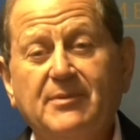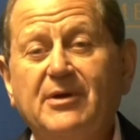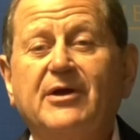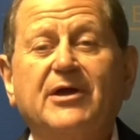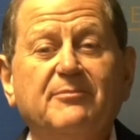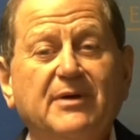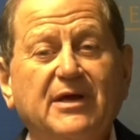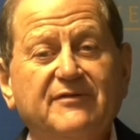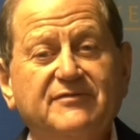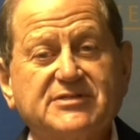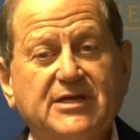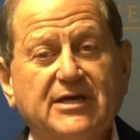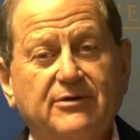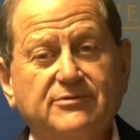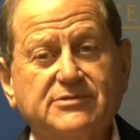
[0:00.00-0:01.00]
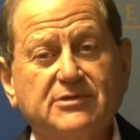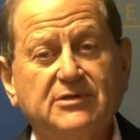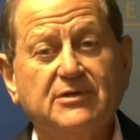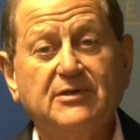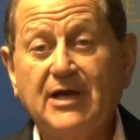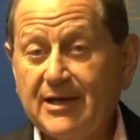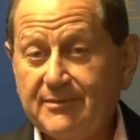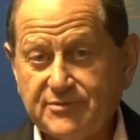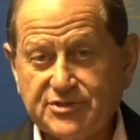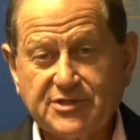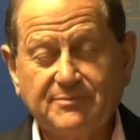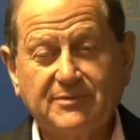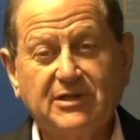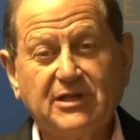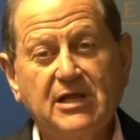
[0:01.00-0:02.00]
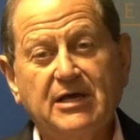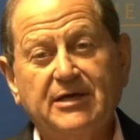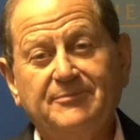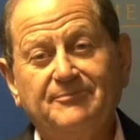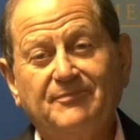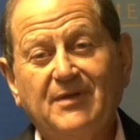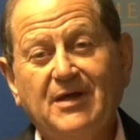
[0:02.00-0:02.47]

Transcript: American Benefits Council. I'm Jim Klein.